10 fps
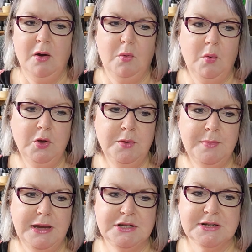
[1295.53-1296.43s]
or you
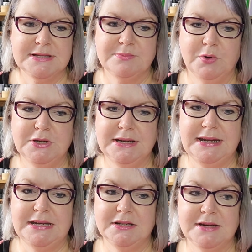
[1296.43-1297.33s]
may just want your
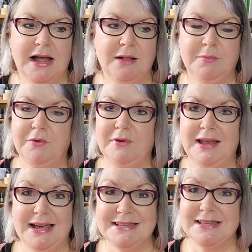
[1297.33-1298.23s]
knitting to help you
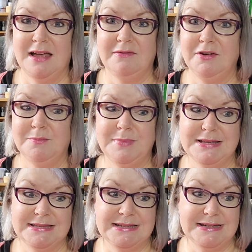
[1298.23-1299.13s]
relax after a
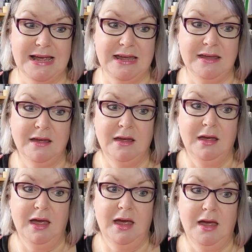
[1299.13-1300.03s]
busy day
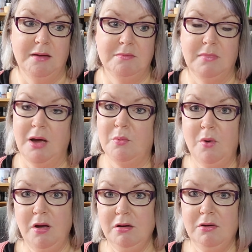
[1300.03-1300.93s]
um, at
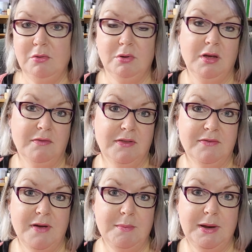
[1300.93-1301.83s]
work or looking after the
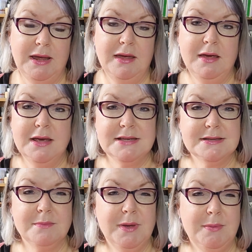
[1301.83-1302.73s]
family.
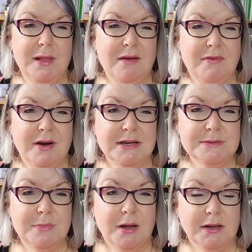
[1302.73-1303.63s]
Some people have very
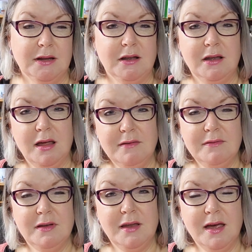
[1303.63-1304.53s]
demanding love
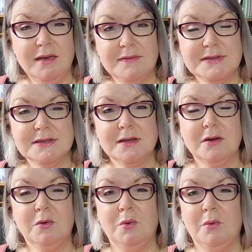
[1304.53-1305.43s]
lives
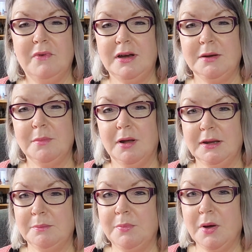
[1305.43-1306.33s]
or very
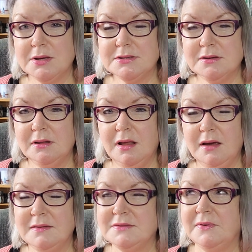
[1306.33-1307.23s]
demanding personal
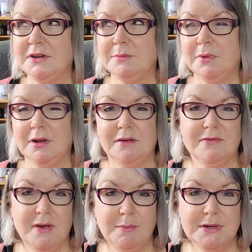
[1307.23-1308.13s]
lives, very demanding
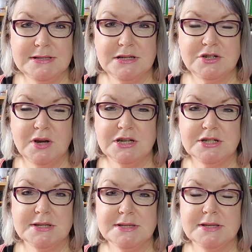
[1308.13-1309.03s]
family
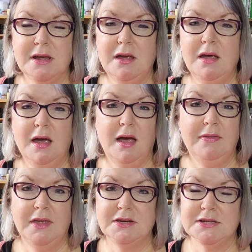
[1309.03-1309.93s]
situations, and
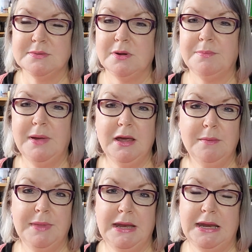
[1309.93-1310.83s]
they just want to pick up
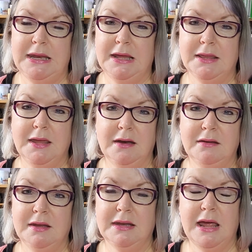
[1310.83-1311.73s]
their knitting at the end of
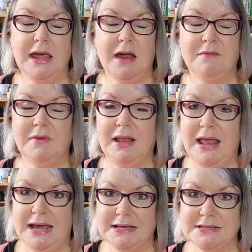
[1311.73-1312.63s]
the day and
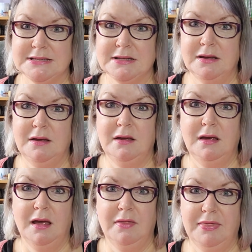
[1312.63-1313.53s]
relax.
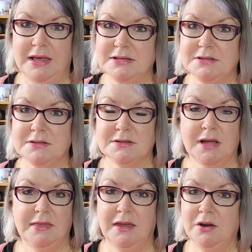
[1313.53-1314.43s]
And that's
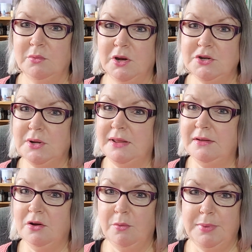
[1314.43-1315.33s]
and they don't want to do
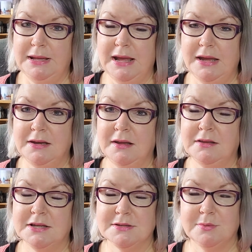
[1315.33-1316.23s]
anything complicated.
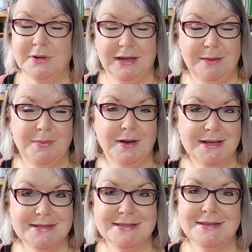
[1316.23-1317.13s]
They just want to keep it
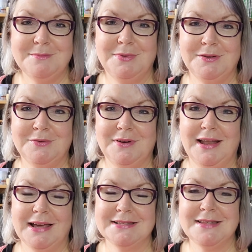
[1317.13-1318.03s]
nice and simple to
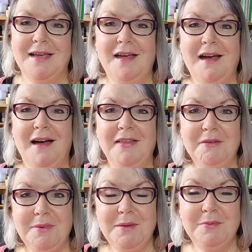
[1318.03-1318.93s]
relax. Other
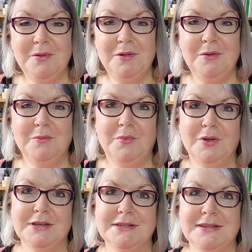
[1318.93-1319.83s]
people
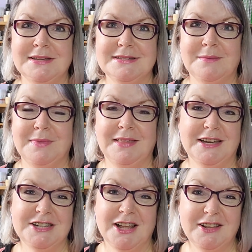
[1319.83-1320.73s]
want something that
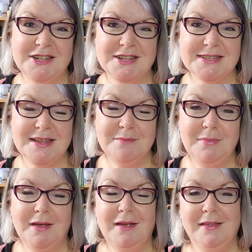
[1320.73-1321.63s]
challenges them.
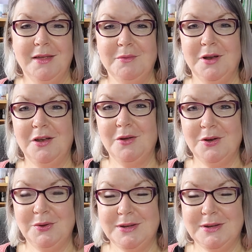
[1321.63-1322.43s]
They want to learn new